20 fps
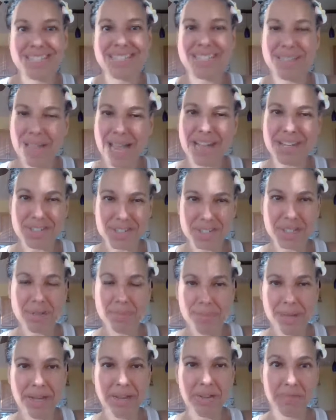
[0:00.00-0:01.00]
It's actually
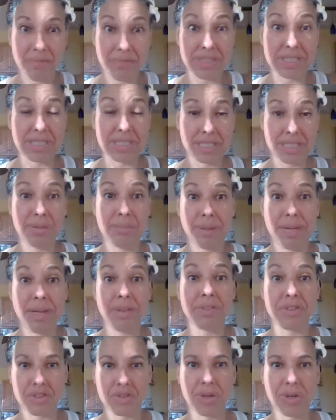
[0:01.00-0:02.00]
about physically
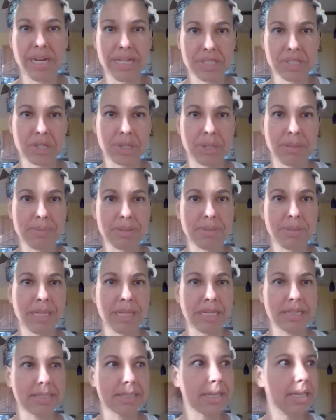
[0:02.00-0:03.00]
about the transcripts,
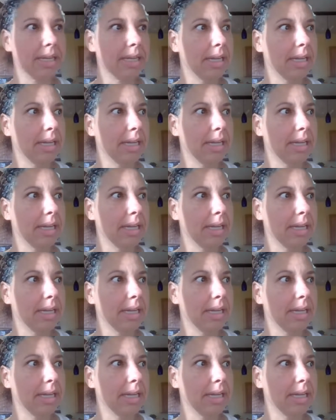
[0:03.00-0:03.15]
because